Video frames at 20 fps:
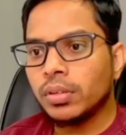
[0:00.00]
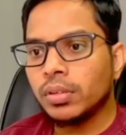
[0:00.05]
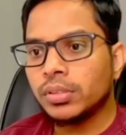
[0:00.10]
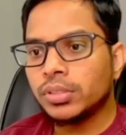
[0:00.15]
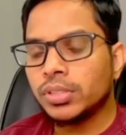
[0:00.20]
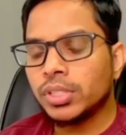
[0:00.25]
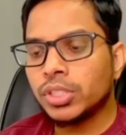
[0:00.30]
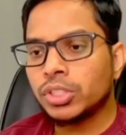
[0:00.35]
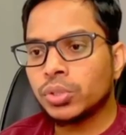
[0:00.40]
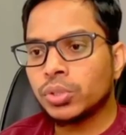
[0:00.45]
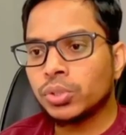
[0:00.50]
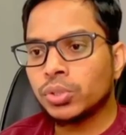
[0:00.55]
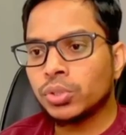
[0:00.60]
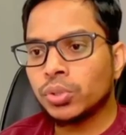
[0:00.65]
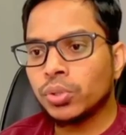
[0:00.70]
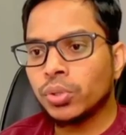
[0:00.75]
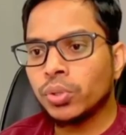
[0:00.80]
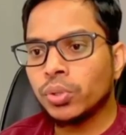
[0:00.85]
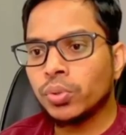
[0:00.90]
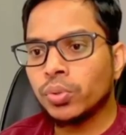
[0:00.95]
just to
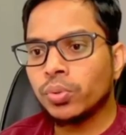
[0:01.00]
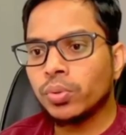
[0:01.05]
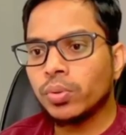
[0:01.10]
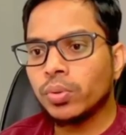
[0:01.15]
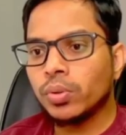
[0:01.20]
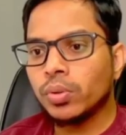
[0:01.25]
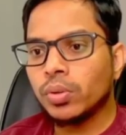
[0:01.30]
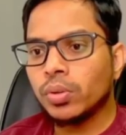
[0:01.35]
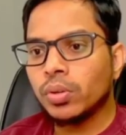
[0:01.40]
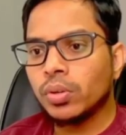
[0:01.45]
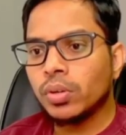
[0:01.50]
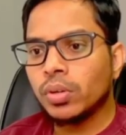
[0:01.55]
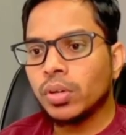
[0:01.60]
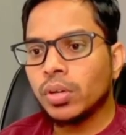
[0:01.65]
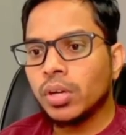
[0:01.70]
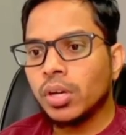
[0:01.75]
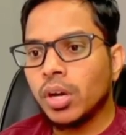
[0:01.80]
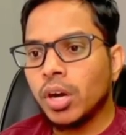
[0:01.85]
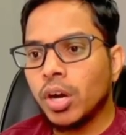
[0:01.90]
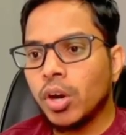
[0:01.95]
show you
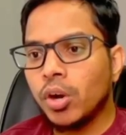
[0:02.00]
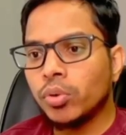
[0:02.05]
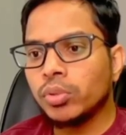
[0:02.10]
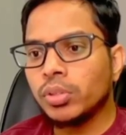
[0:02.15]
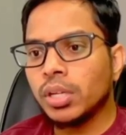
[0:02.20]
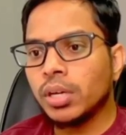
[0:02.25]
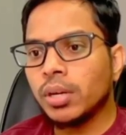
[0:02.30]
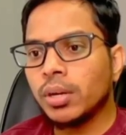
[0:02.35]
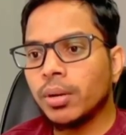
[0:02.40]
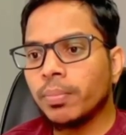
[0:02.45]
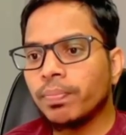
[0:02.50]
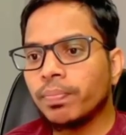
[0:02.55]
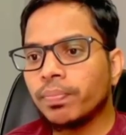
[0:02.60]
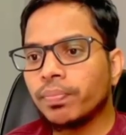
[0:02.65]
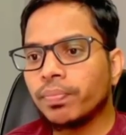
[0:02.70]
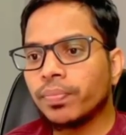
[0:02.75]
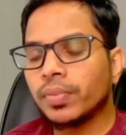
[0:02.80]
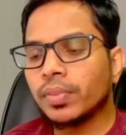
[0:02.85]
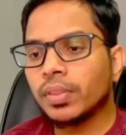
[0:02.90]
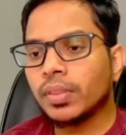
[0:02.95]
how the
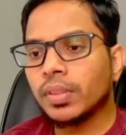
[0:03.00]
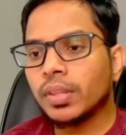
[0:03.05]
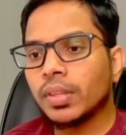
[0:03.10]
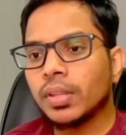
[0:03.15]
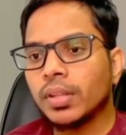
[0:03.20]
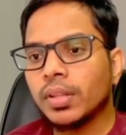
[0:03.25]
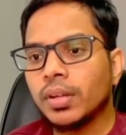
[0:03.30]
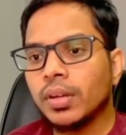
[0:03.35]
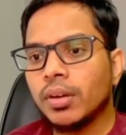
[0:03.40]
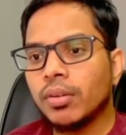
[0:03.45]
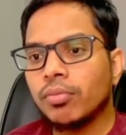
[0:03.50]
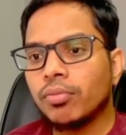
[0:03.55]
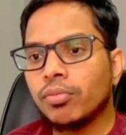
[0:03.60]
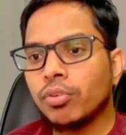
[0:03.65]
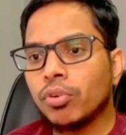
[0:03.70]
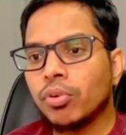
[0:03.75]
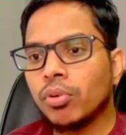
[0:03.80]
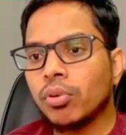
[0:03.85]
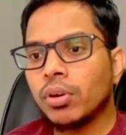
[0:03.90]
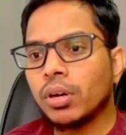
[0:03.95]

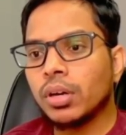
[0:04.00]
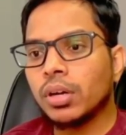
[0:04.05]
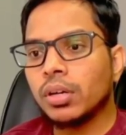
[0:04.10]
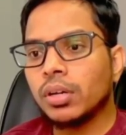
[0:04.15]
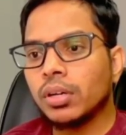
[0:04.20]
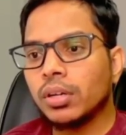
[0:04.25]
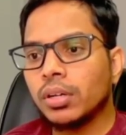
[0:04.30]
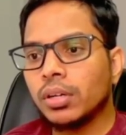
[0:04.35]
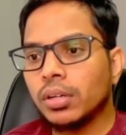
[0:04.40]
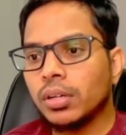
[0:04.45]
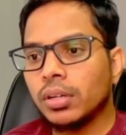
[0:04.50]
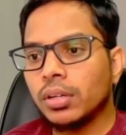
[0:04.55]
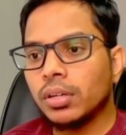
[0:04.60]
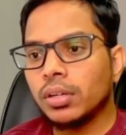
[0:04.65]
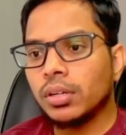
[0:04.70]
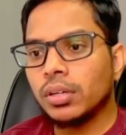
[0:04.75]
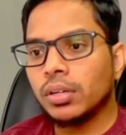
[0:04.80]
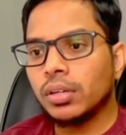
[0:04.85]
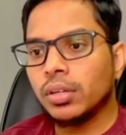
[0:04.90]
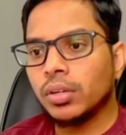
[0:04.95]
floor
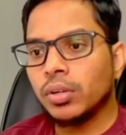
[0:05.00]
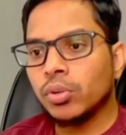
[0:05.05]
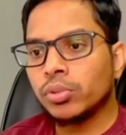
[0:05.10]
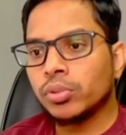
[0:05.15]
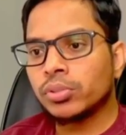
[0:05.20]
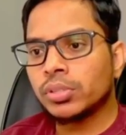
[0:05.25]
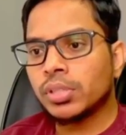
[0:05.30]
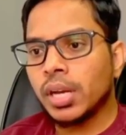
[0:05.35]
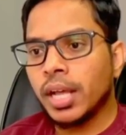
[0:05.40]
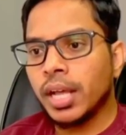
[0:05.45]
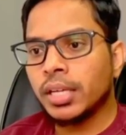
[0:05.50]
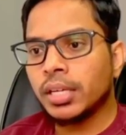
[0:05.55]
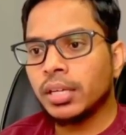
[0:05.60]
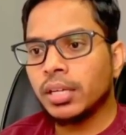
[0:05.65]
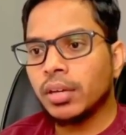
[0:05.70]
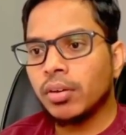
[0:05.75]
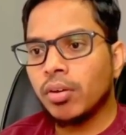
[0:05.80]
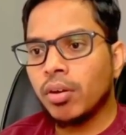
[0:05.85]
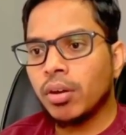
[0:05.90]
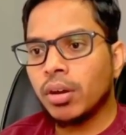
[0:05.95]
looks like,
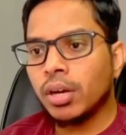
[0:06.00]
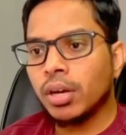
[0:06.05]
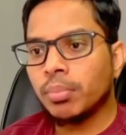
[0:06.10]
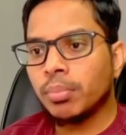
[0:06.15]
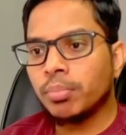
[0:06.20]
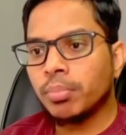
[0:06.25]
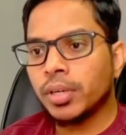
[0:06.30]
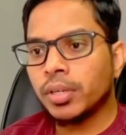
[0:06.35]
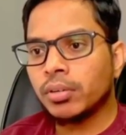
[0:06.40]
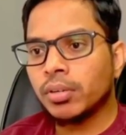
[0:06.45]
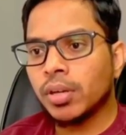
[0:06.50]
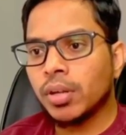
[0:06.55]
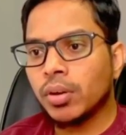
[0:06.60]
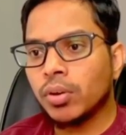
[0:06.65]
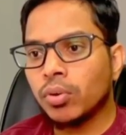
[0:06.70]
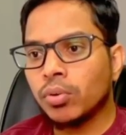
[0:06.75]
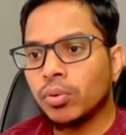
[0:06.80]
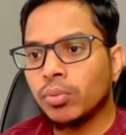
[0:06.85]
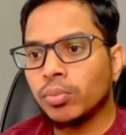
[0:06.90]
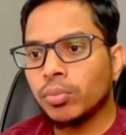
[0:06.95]
or a particular
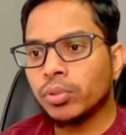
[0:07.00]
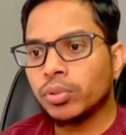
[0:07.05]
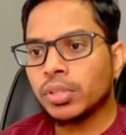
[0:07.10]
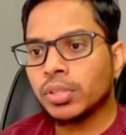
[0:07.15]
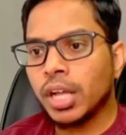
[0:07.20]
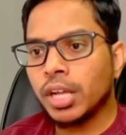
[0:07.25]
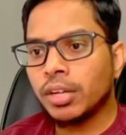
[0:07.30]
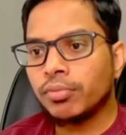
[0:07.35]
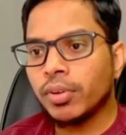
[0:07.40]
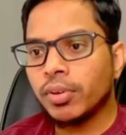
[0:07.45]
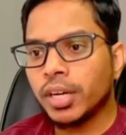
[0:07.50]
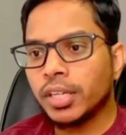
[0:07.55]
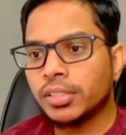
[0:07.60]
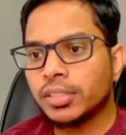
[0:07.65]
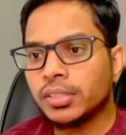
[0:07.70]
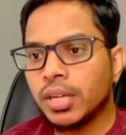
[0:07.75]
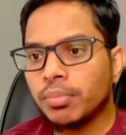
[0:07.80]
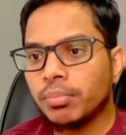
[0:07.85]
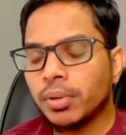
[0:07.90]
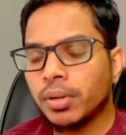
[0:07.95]
room looks like. For
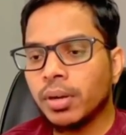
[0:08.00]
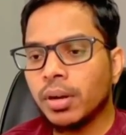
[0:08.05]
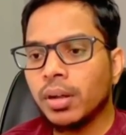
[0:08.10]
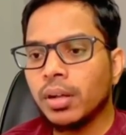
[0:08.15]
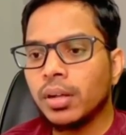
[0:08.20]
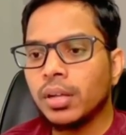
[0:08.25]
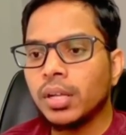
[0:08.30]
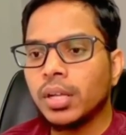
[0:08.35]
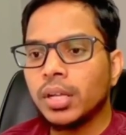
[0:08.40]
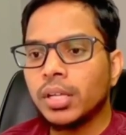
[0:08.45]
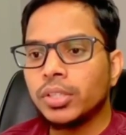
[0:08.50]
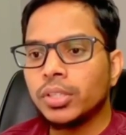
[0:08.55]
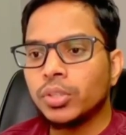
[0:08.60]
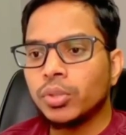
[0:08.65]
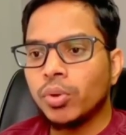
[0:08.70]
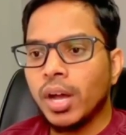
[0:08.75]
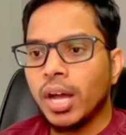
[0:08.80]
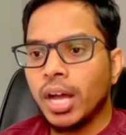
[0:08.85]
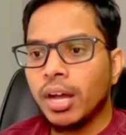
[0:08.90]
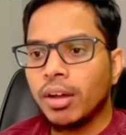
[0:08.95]
example,
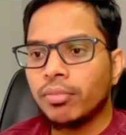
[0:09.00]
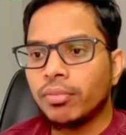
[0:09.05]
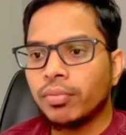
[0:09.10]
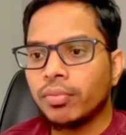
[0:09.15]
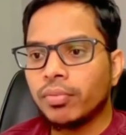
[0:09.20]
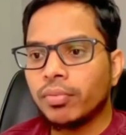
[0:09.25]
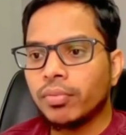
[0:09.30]
you have